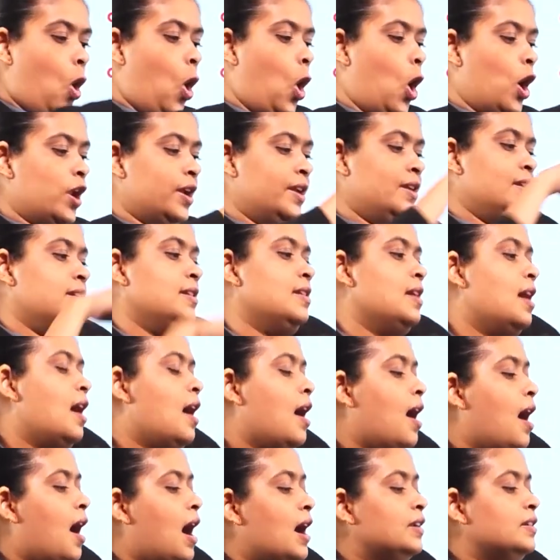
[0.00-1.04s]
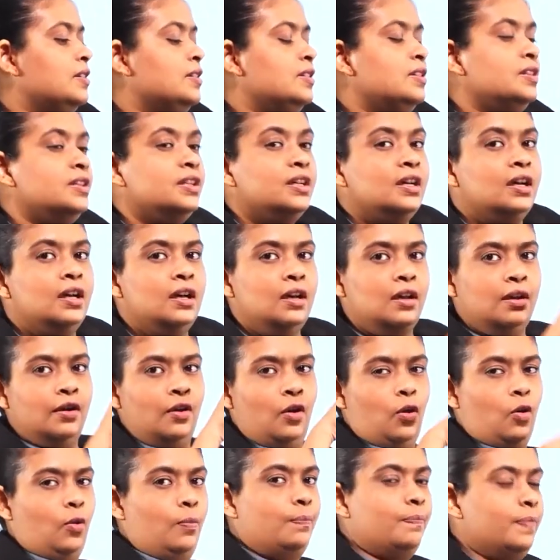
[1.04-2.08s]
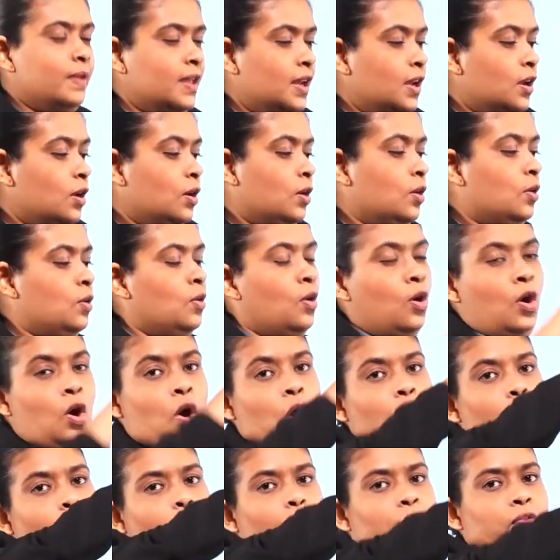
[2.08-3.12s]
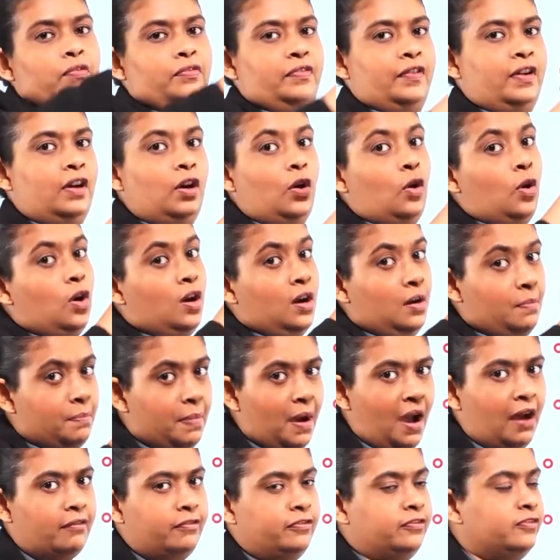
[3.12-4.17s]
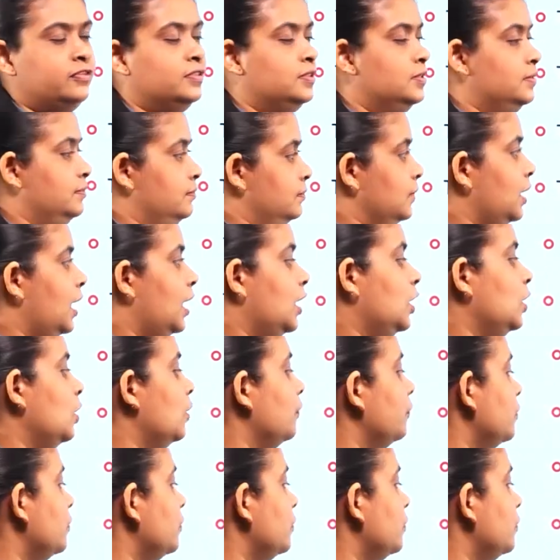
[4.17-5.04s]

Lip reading: on, under, or below, over, or above. Any of